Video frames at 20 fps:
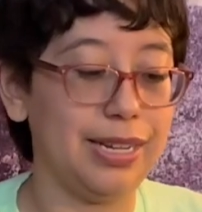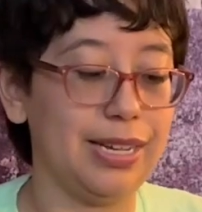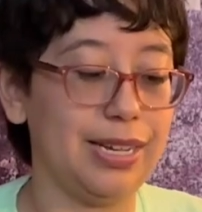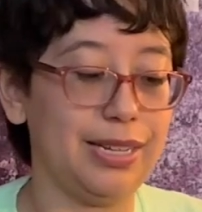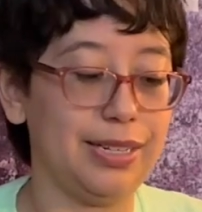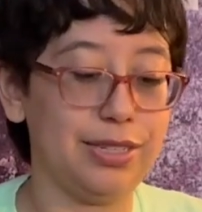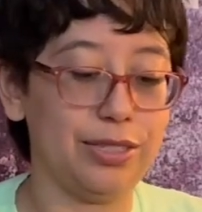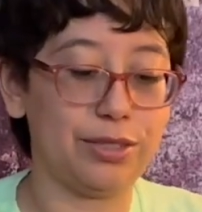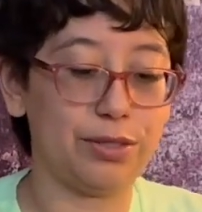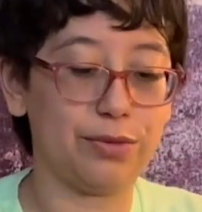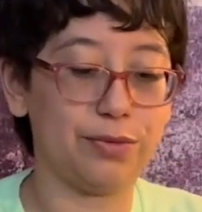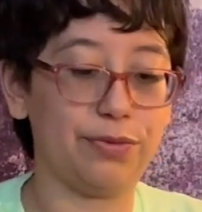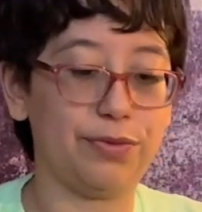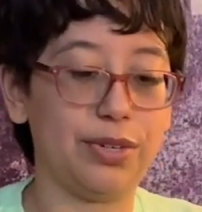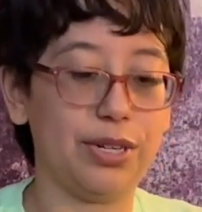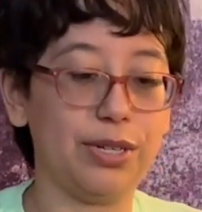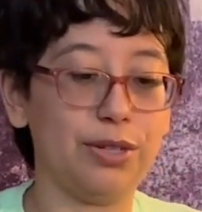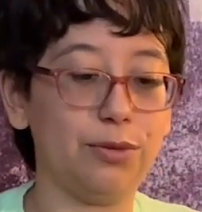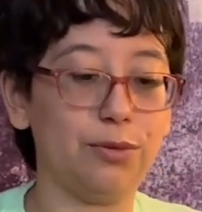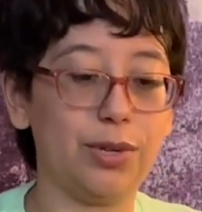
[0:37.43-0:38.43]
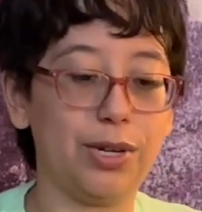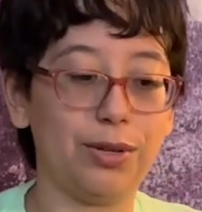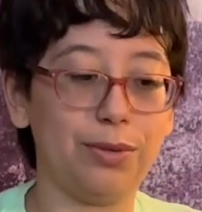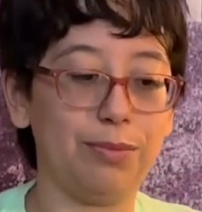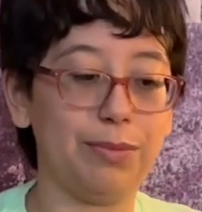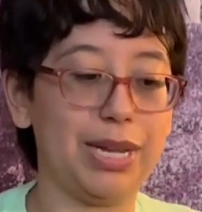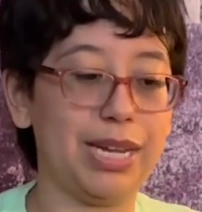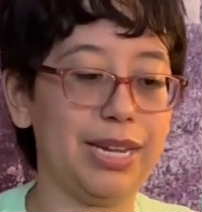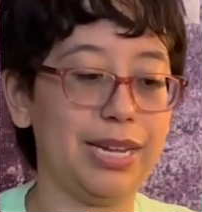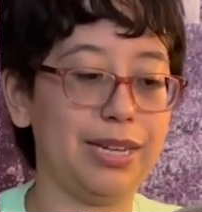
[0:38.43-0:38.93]
And it's very well
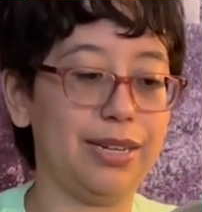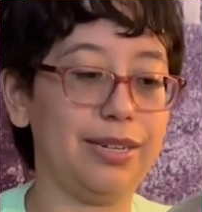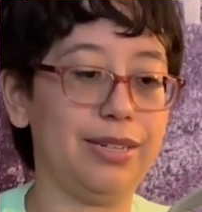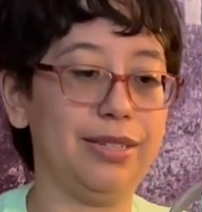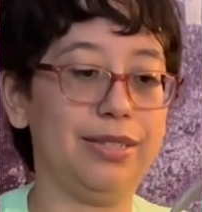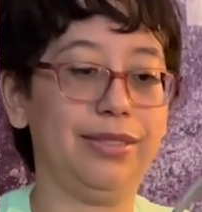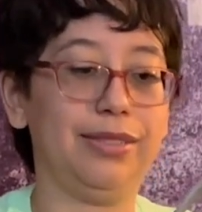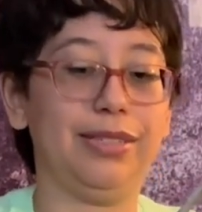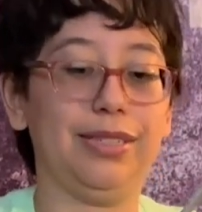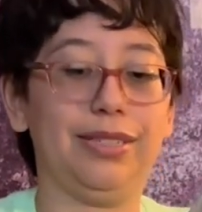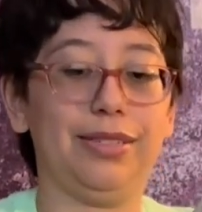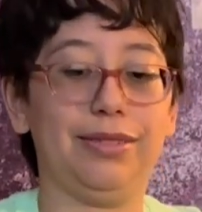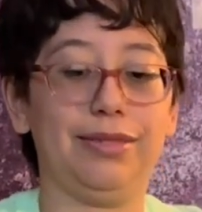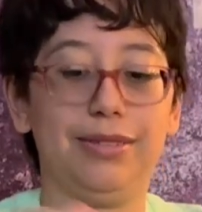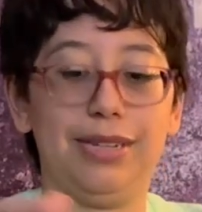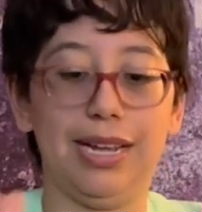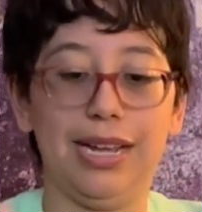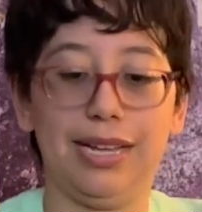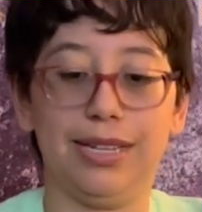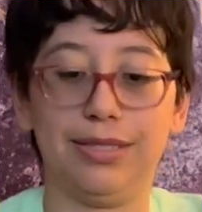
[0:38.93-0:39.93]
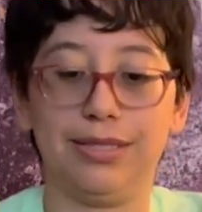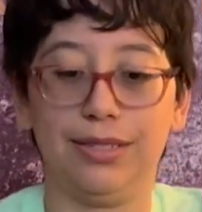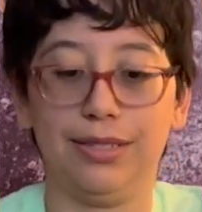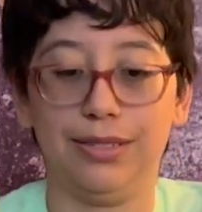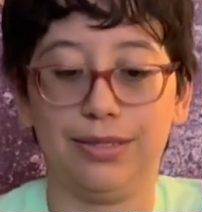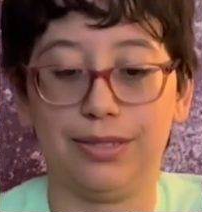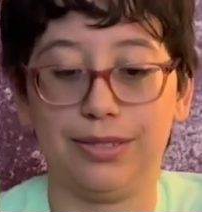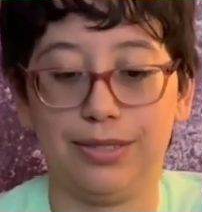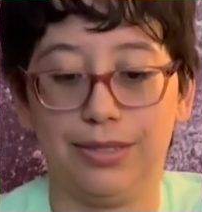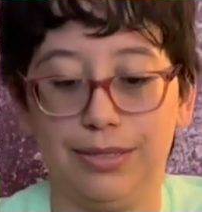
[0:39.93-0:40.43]
made. It
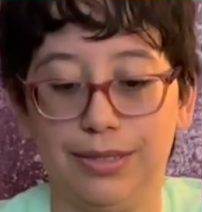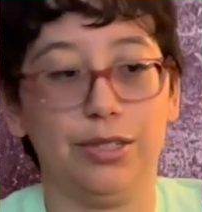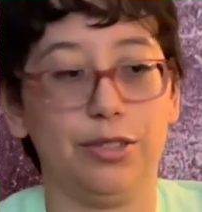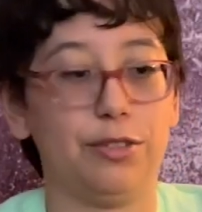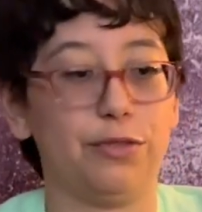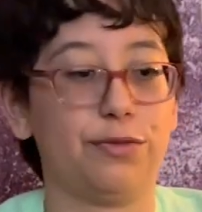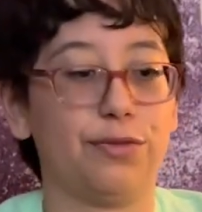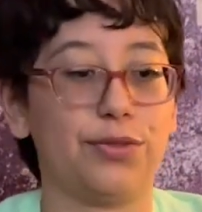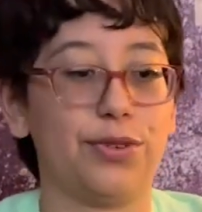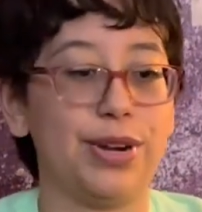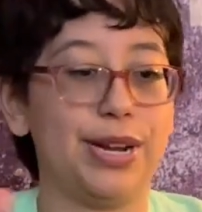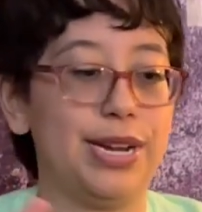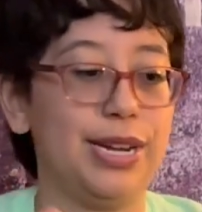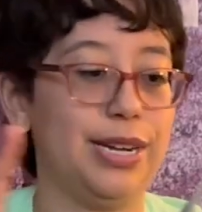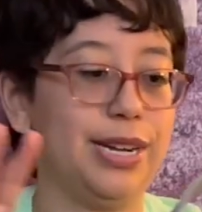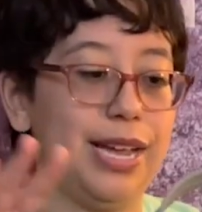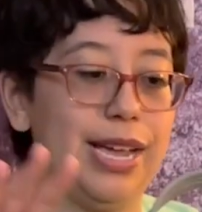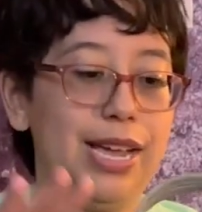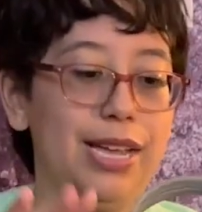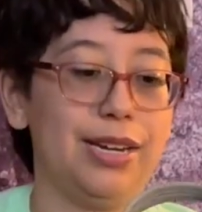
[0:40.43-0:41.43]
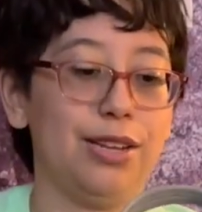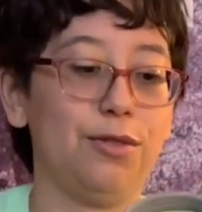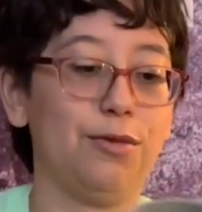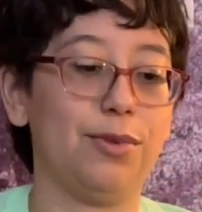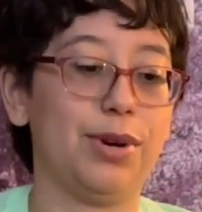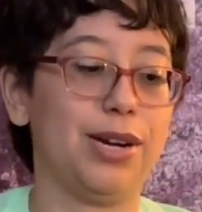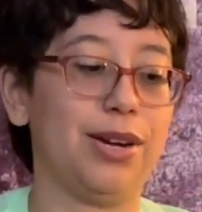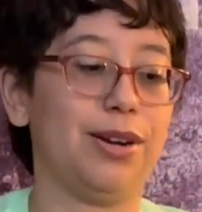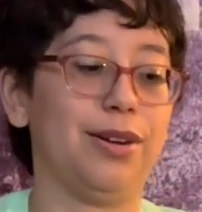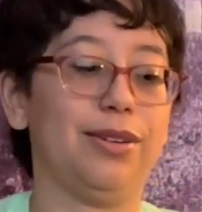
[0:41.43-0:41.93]
hasn't frayed
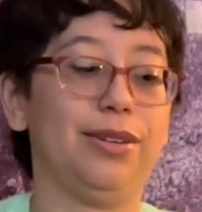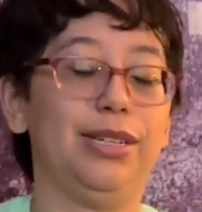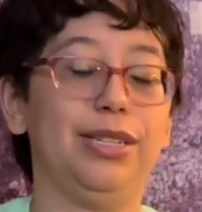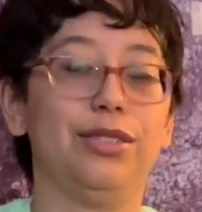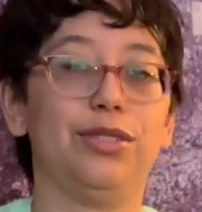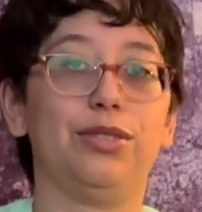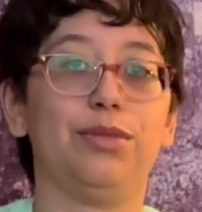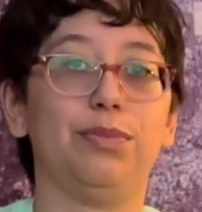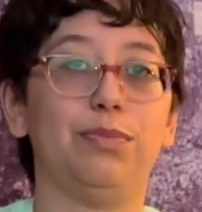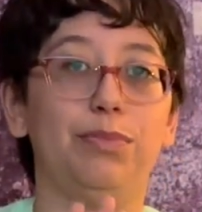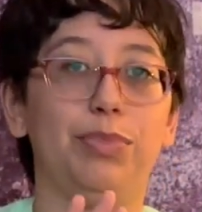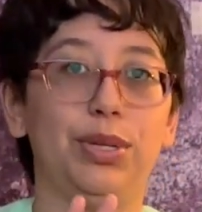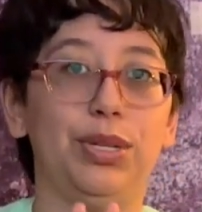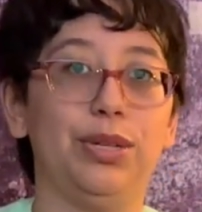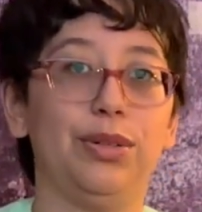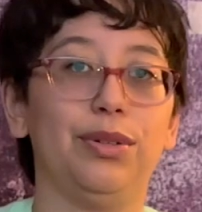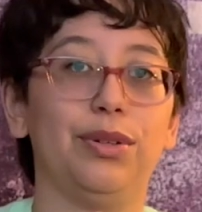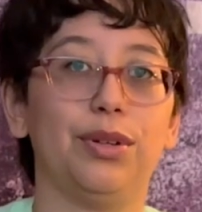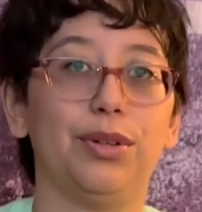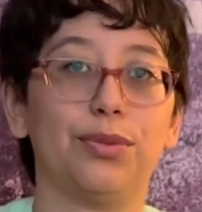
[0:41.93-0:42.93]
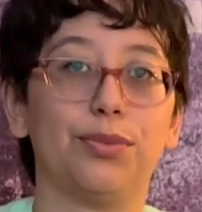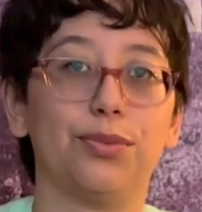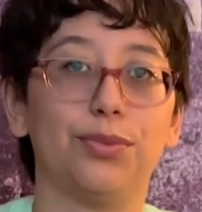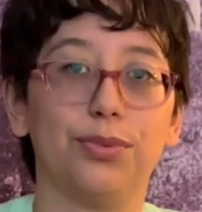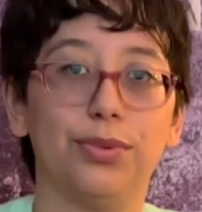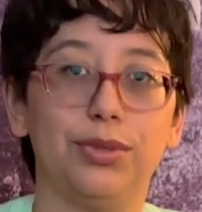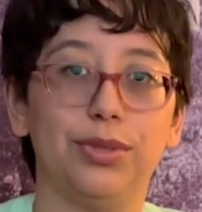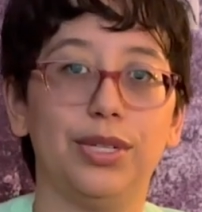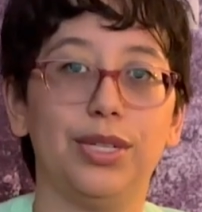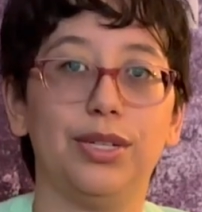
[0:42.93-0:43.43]
anywhere. It's been a
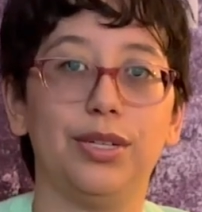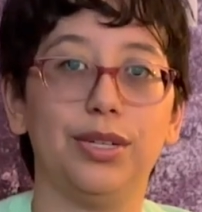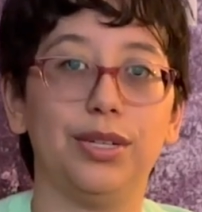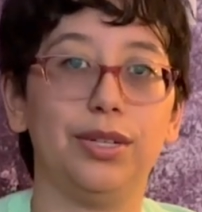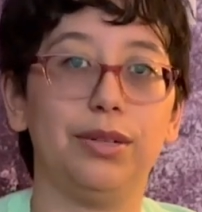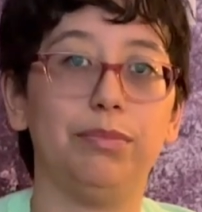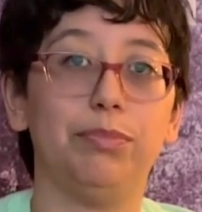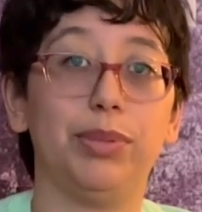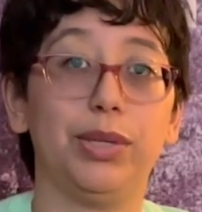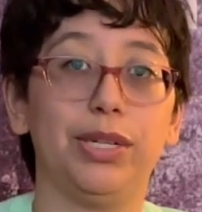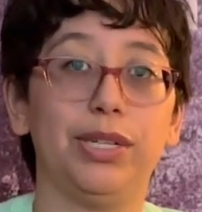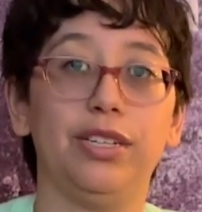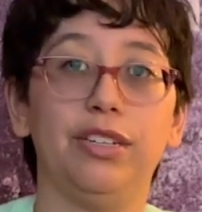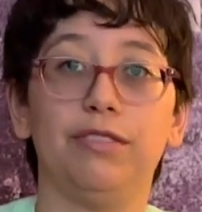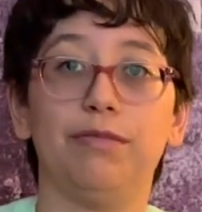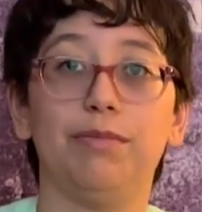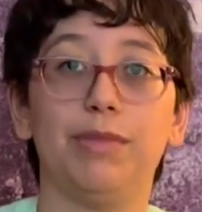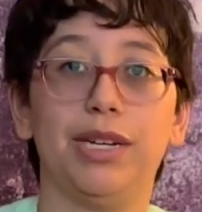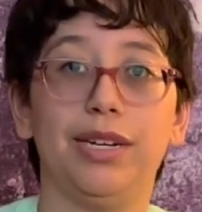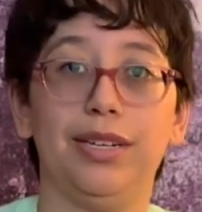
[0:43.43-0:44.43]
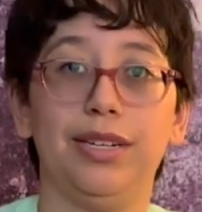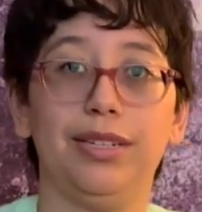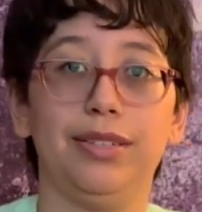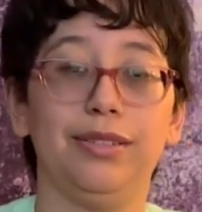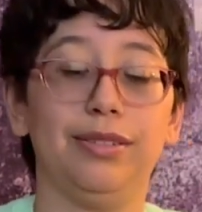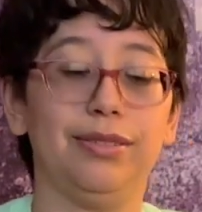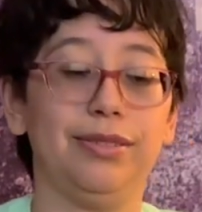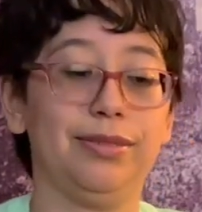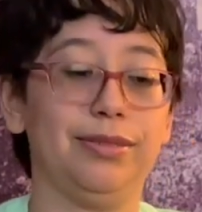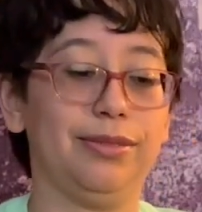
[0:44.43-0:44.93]
really good buddy of mine
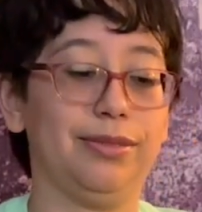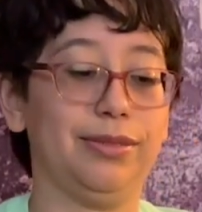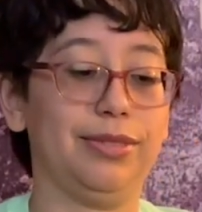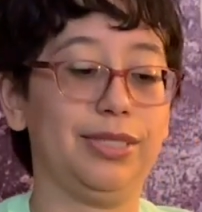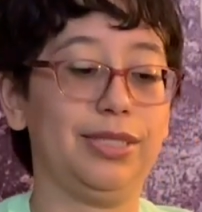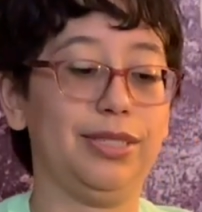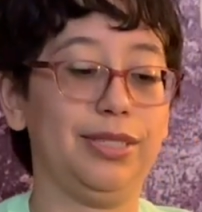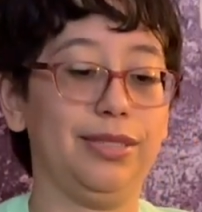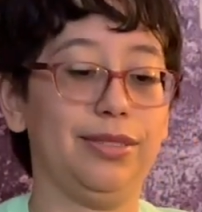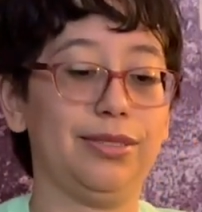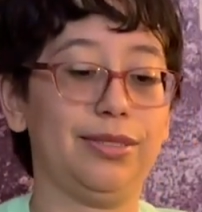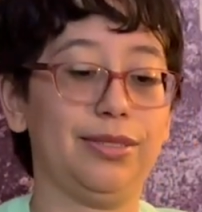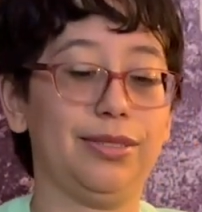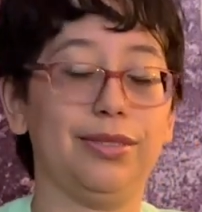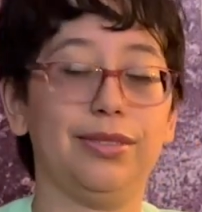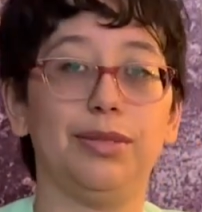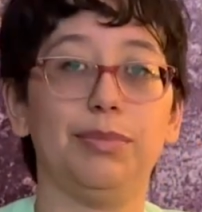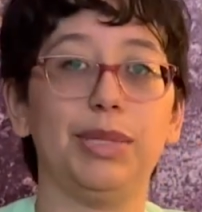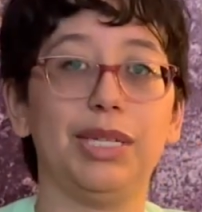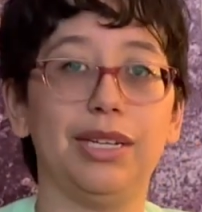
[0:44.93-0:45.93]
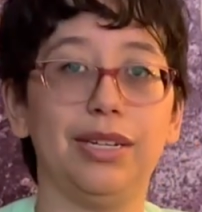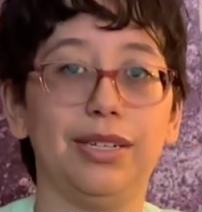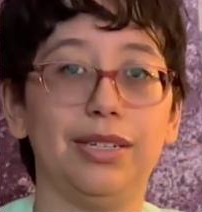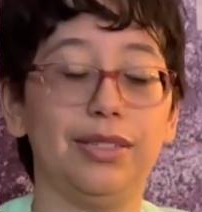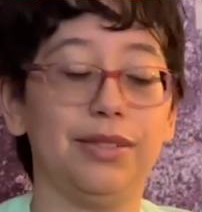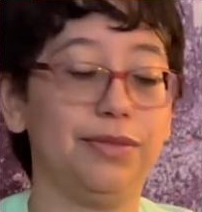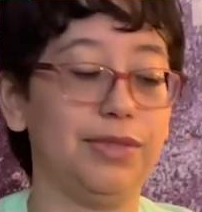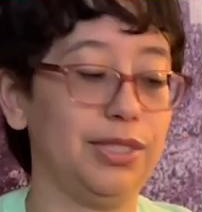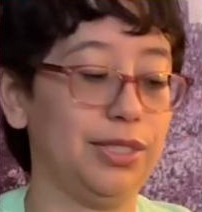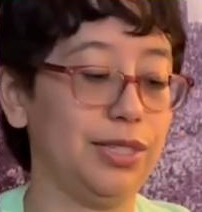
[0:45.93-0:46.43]
since the beginning
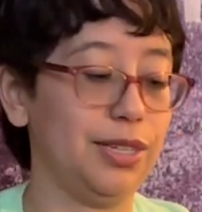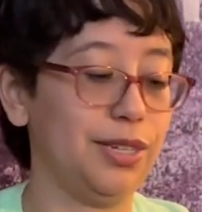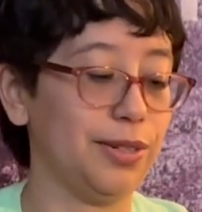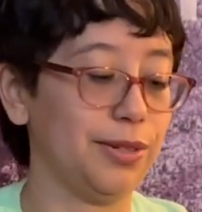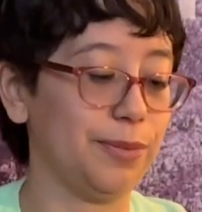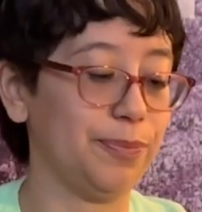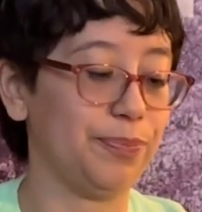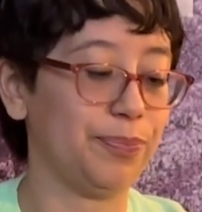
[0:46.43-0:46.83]
of the year.